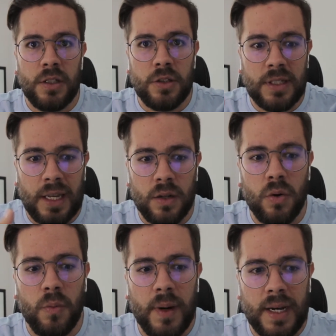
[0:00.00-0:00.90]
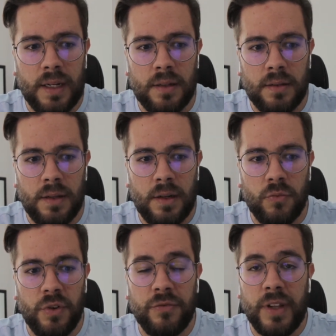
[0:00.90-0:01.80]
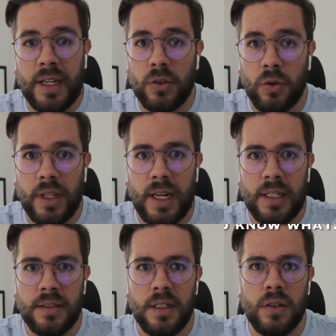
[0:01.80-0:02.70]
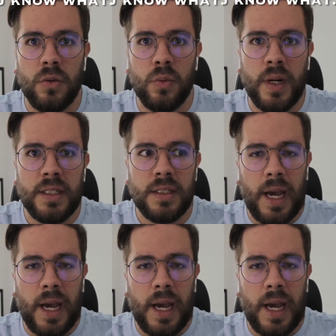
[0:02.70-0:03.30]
just kind of go back and reflect on that and say, you know what,